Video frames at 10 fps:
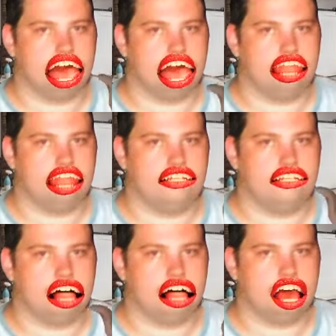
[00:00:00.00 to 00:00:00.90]

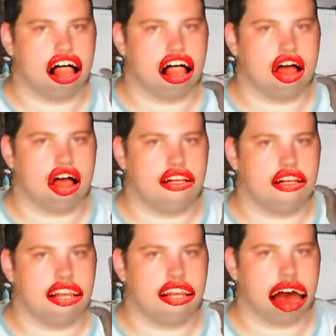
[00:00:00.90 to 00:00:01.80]
Harlem, that's what I
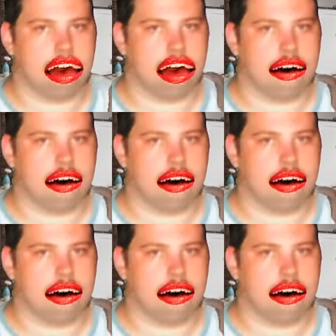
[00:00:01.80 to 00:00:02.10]
was thinking of.